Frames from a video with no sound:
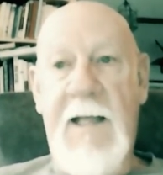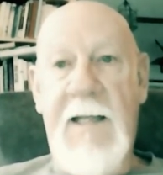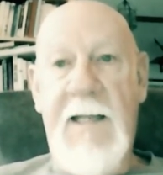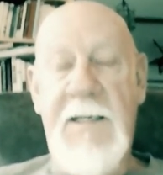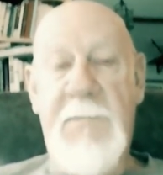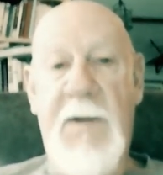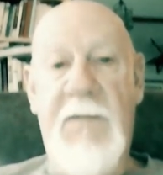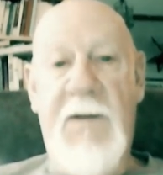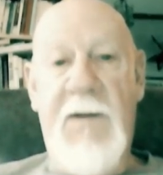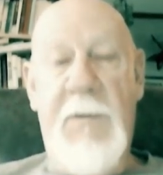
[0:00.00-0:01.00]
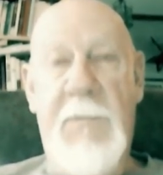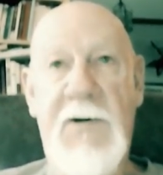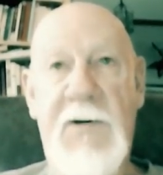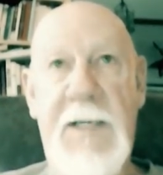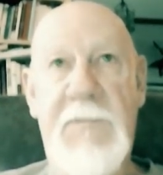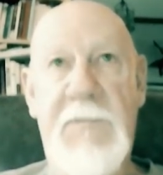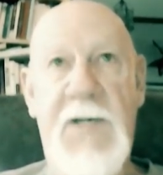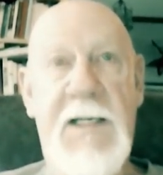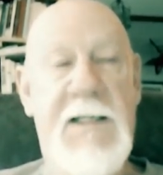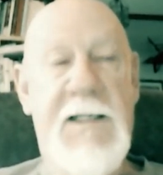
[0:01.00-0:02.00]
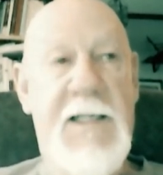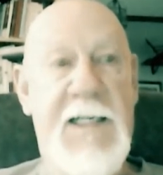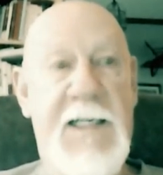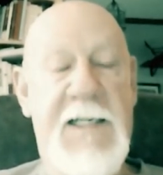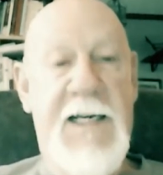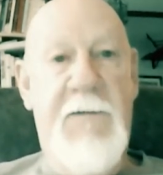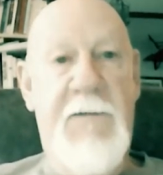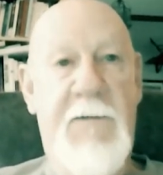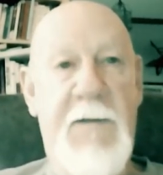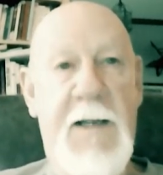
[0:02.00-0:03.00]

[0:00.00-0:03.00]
that's briefly what perception is. Things that I've